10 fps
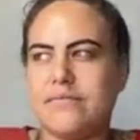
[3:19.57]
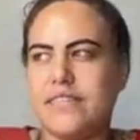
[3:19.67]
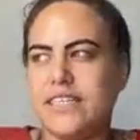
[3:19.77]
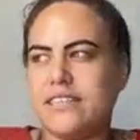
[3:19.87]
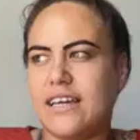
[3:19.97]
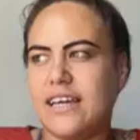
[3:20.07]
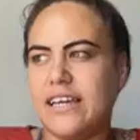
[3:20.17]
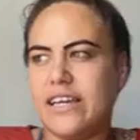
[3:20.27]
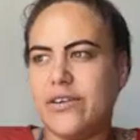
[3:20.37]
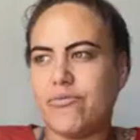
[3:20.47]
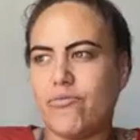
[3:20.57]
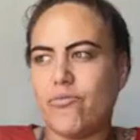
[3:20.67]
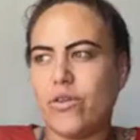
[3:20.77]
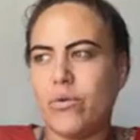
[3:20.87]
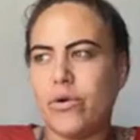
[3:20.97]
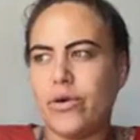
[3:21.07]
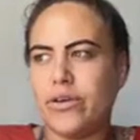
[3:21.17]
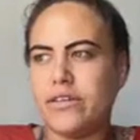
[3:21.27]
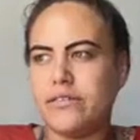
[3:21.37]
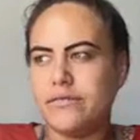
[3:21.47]
That they
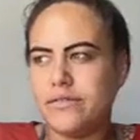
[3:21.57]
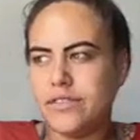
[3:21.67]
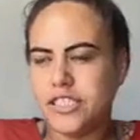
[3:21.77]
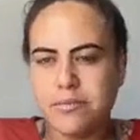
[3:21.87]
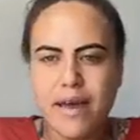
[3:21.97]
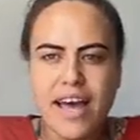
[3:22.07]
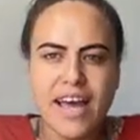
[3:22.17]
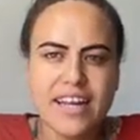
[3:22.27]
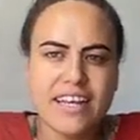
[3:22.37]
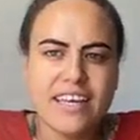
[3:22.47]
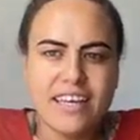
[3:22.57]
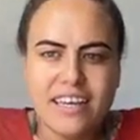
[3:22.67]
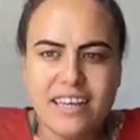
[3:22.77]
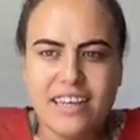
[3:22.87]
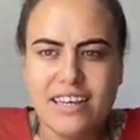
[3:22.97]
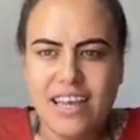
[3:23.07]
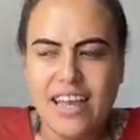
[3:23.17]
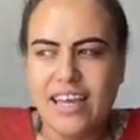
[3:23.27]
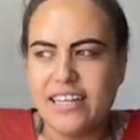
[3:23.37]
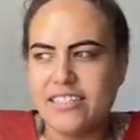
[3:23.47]
were smart
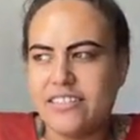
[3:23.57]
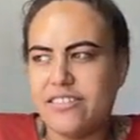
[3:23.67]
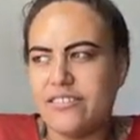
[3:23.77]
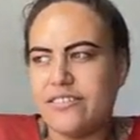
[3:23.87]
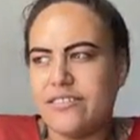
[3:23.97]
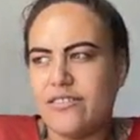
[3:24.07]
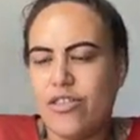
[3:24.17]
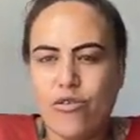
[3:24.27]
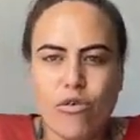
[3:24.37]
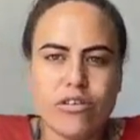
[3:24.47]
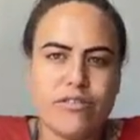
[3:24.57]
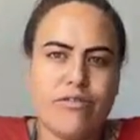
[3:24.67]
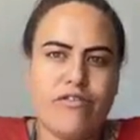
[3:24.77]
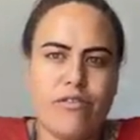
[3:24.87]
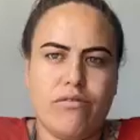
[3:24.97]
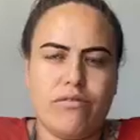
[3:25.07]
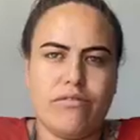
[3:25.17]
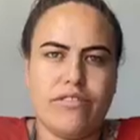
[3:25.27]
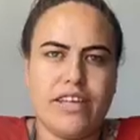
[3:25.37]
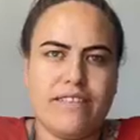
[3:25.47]
and thoughtful,
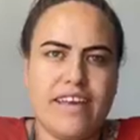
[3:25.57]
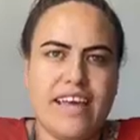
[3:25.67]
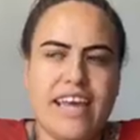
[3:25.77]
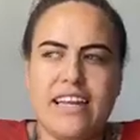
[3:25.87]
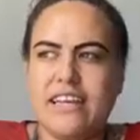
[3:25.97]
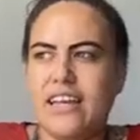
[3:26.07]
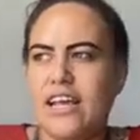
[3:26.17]
that they had